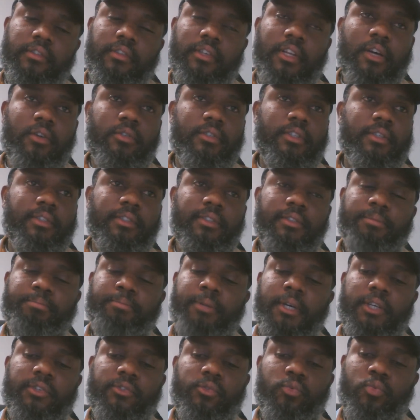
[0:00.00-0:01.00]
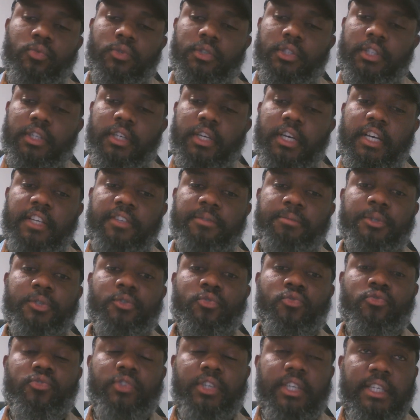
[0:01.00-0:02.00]
Now, this past 1 year has been
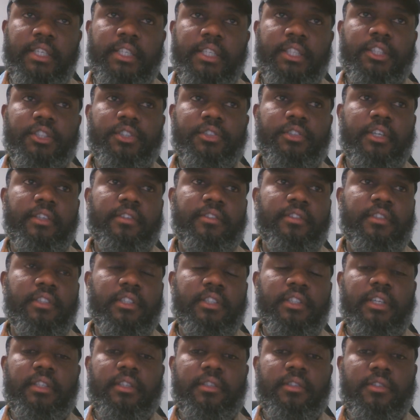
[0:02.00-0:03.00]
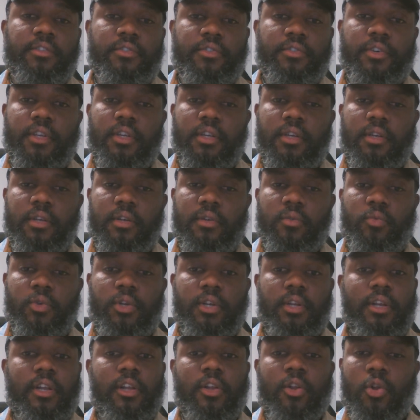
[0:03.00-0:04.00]
really interesting and intriguing with
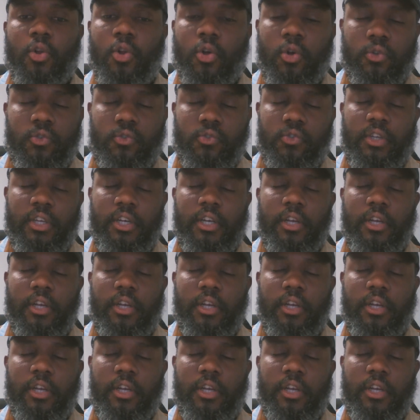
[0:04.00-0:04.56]
a lot